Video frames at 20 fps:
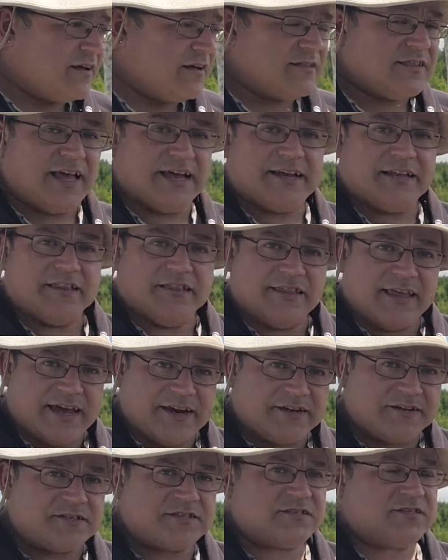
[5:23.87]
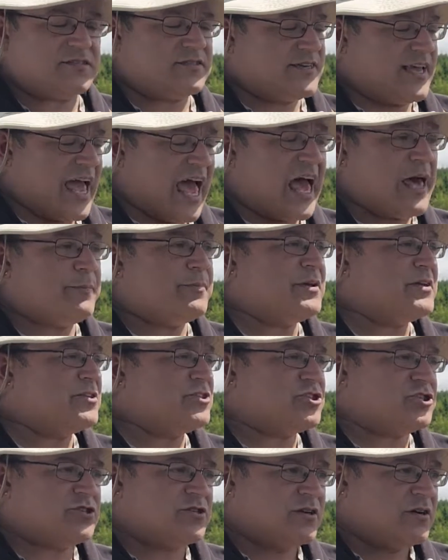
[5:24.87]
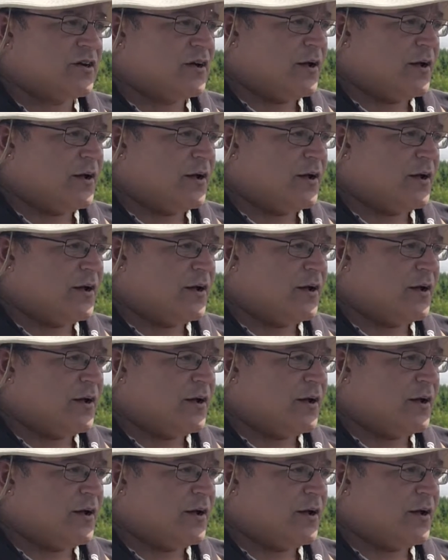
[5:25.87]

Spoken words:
like lettuce, cabbage,